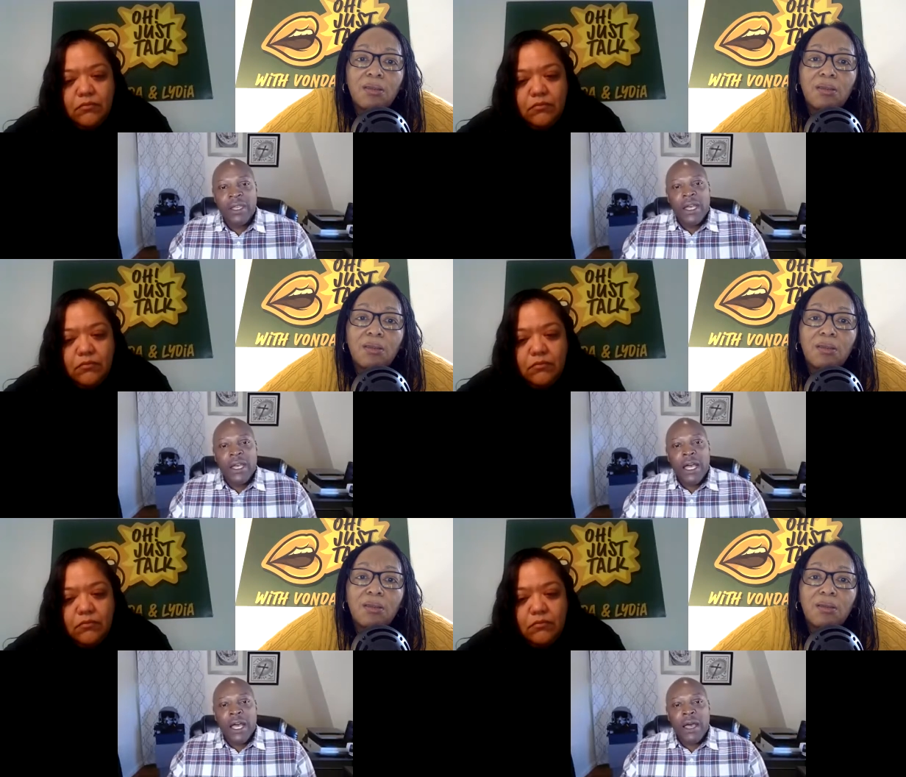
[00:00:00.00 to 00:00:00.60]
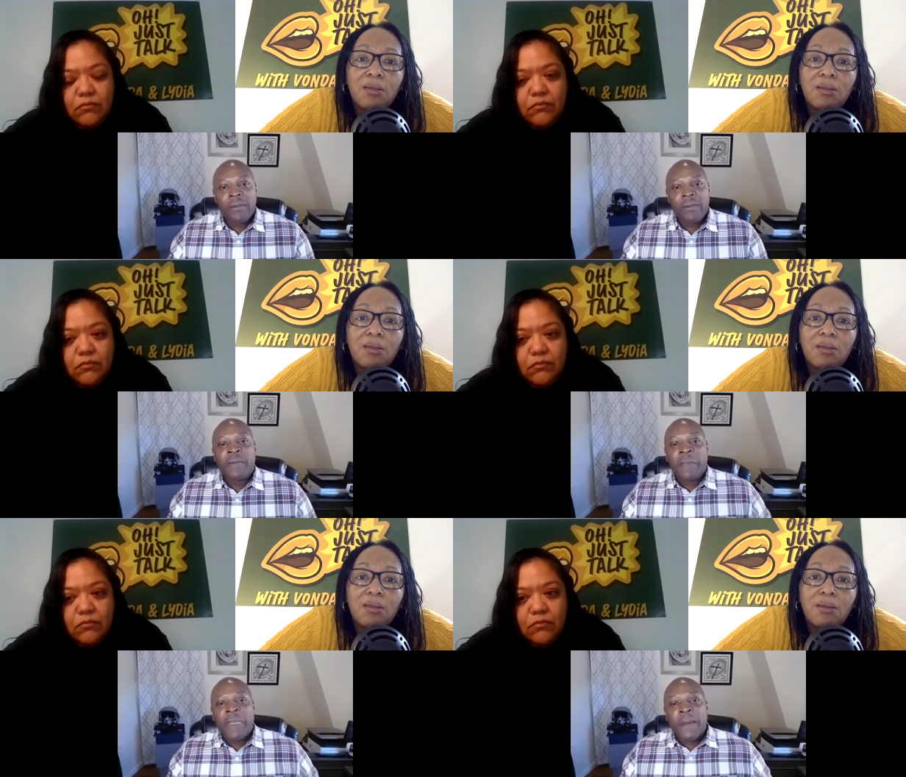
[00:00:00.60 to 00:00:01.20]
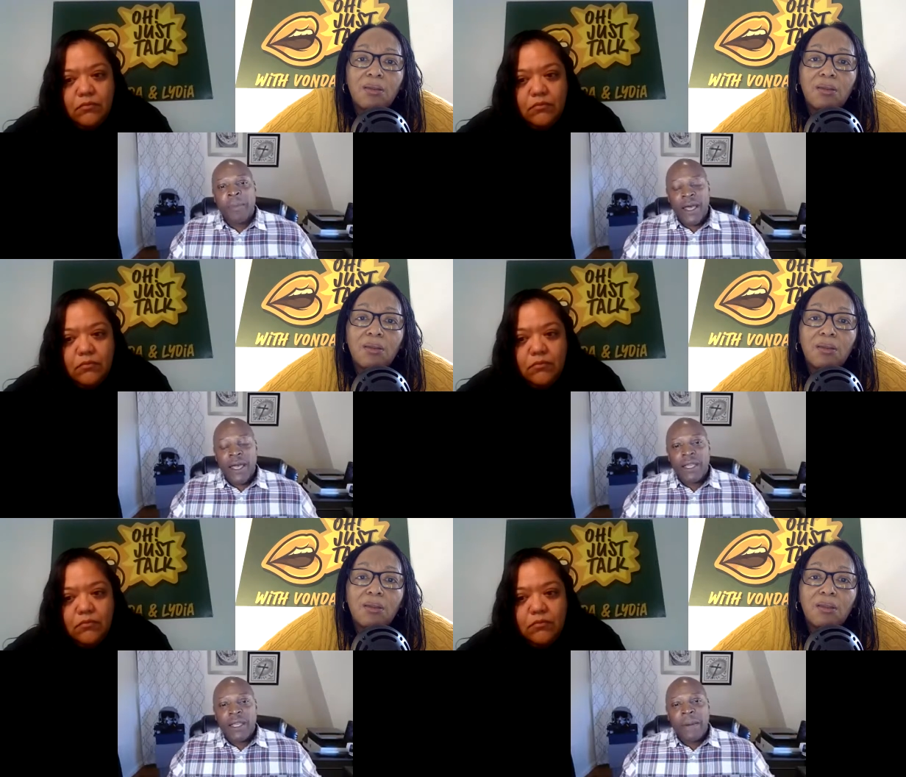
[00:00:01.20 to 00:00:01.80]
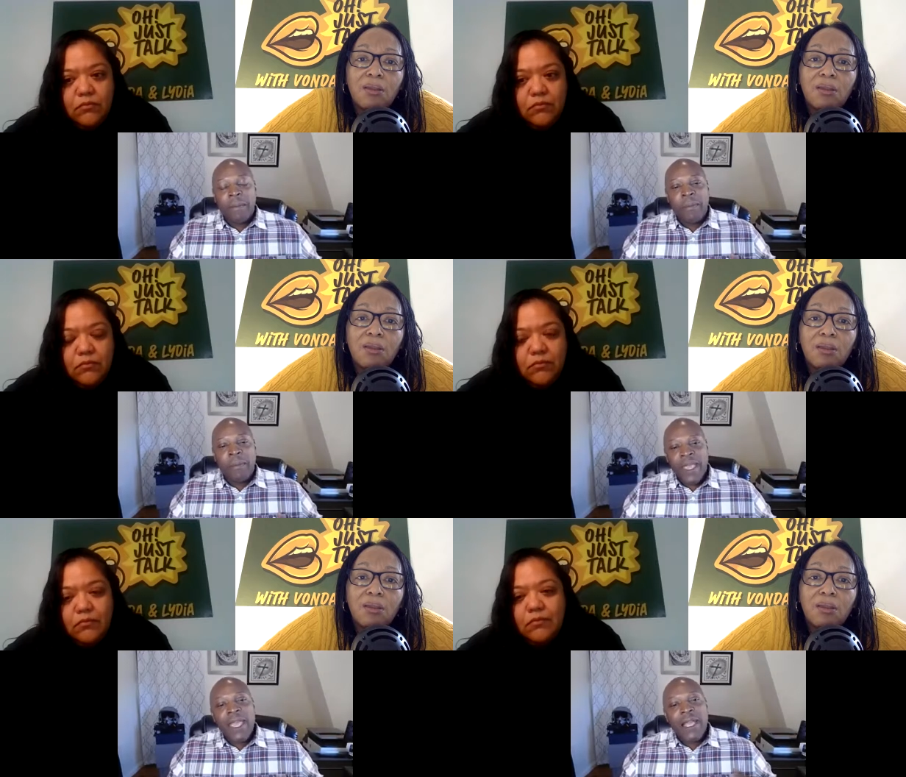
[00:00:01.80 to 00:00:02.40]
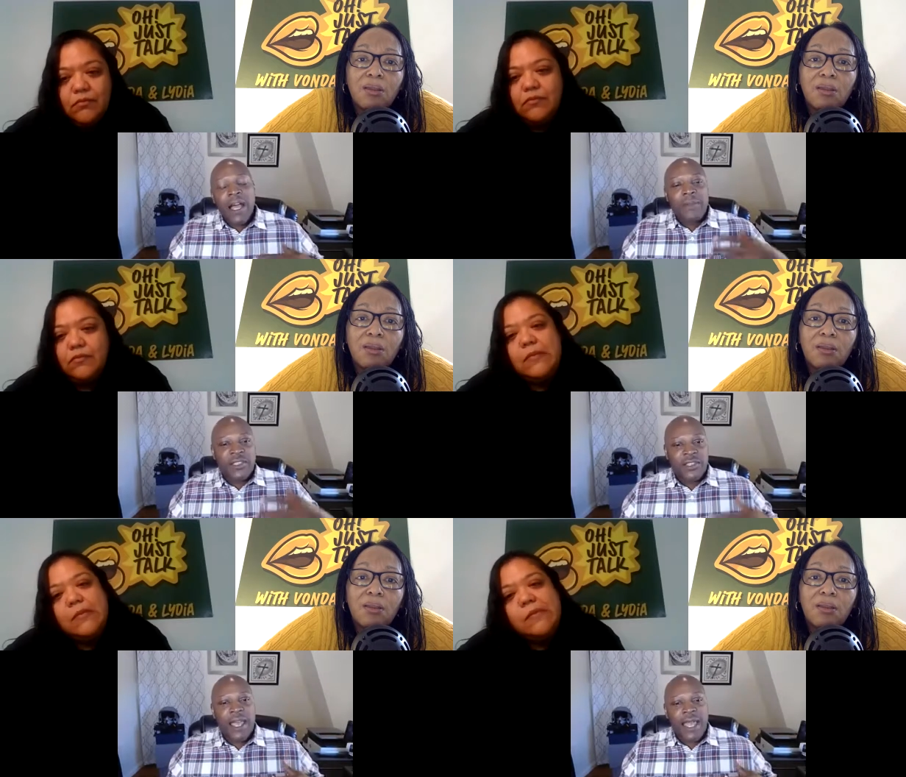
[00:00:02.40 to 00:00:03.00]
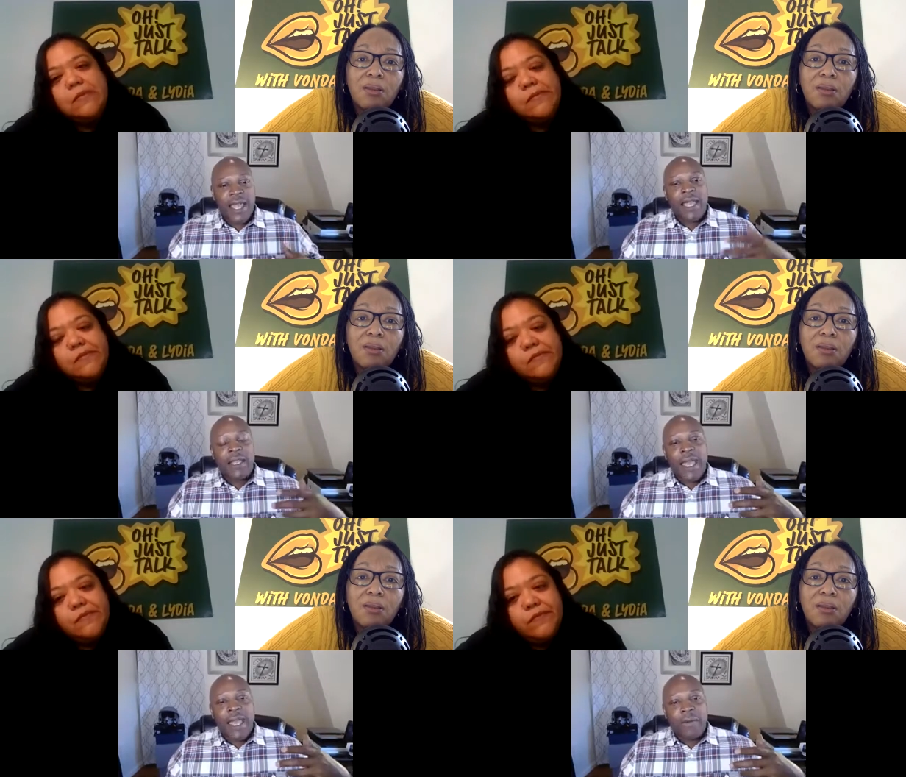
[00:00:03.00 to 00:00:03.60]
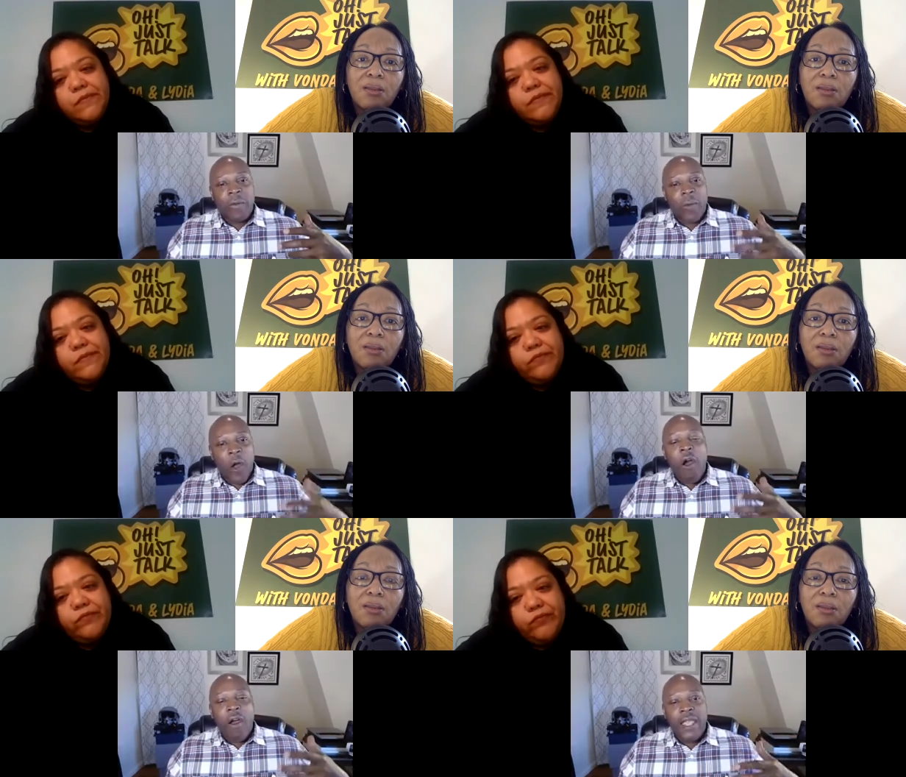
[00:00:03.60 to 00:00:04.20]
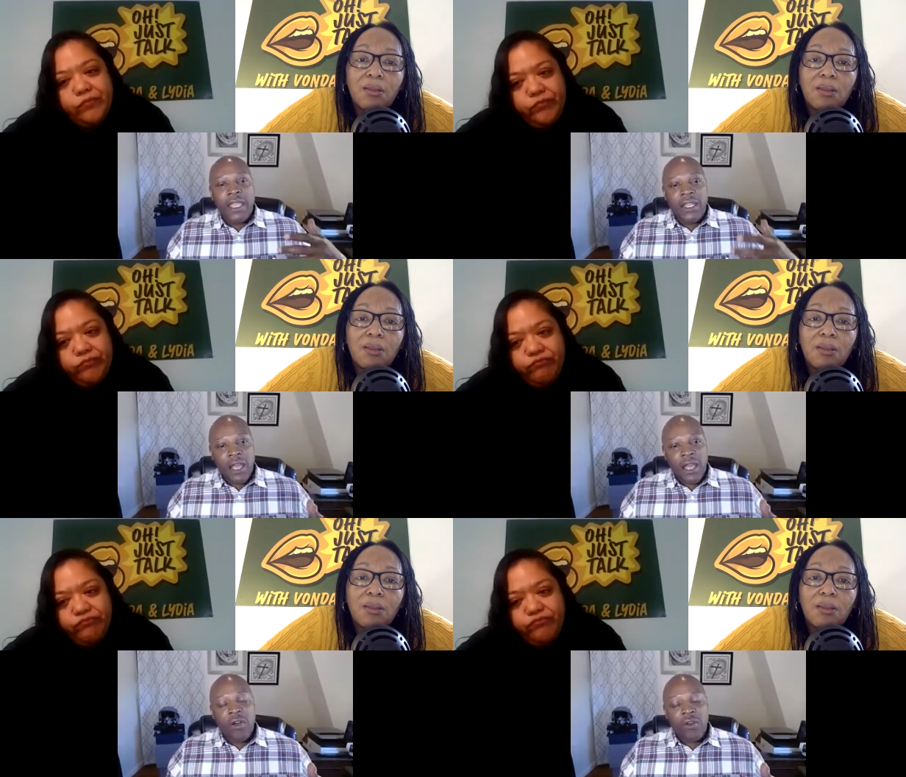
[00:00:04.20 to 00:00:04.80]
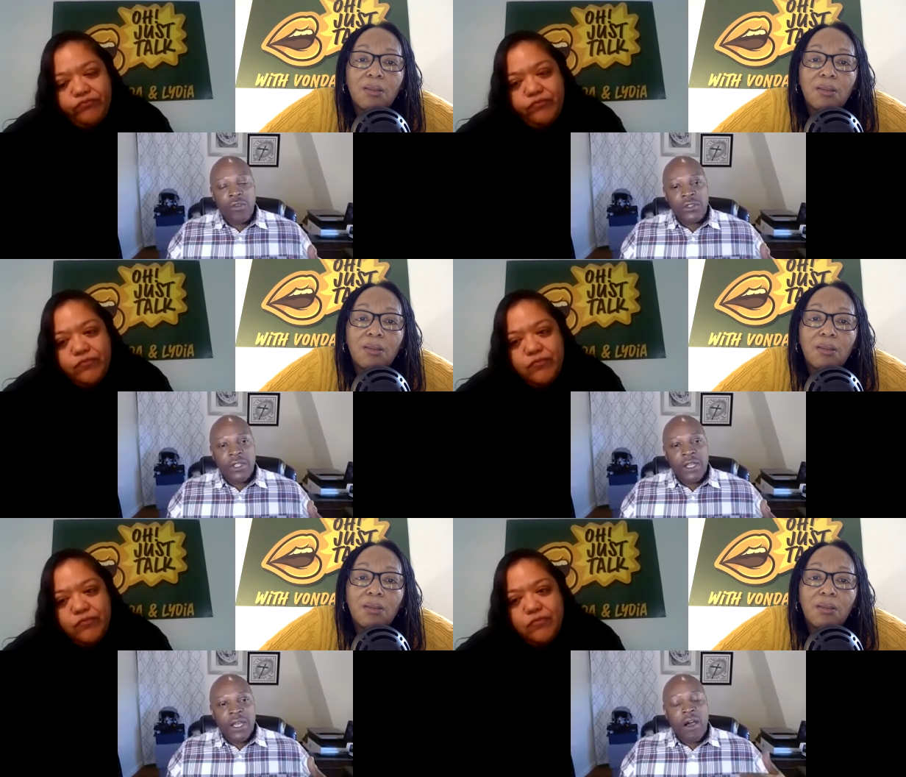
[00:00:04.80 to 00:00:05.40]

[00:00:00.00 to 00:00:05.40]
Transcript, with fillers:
Speaker 1: Um, but being upset at, at all he knows